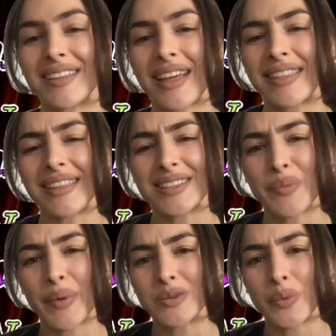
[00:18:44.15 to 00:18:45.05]
that's the
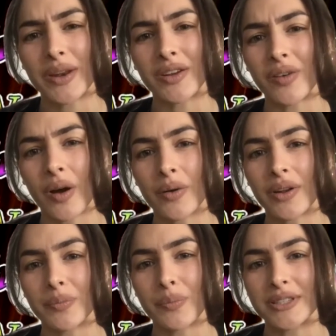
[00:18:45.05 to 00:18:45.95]
best way to grow
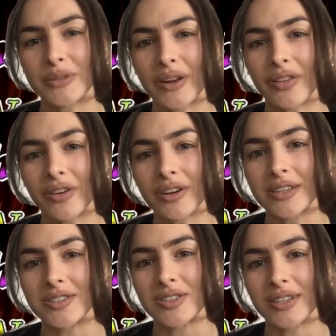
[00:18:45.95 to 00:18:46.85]
and best way to learn, is
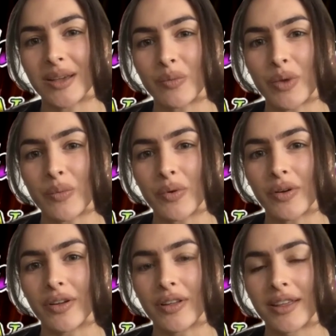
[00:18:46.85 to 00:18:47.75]
just get
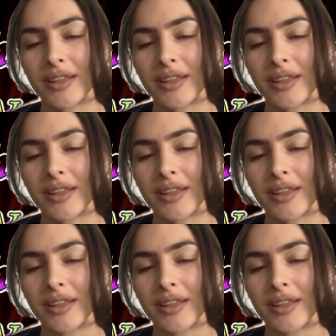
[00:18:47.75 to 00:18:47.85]
people